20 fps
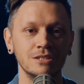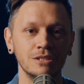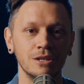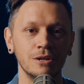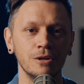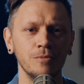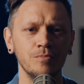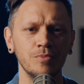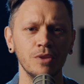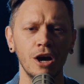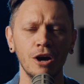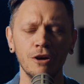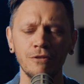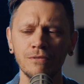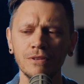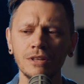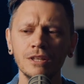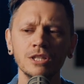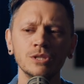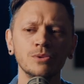So
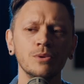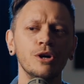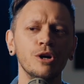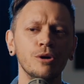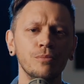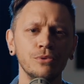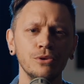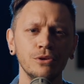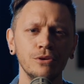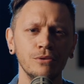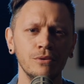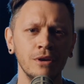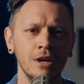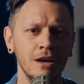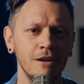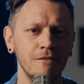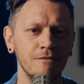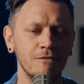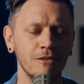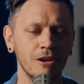hopefully this will help you
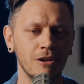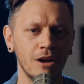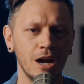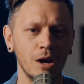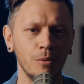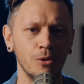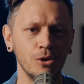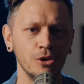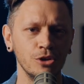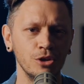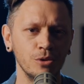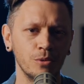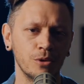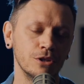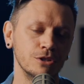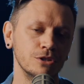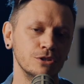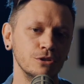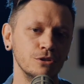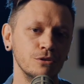figure out what you
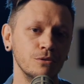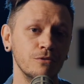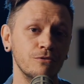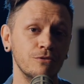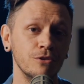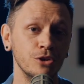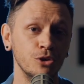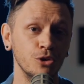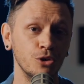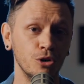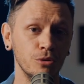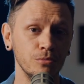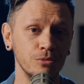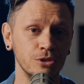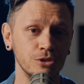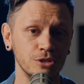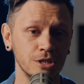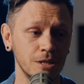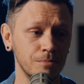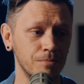want to do for your
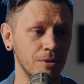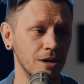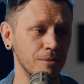music,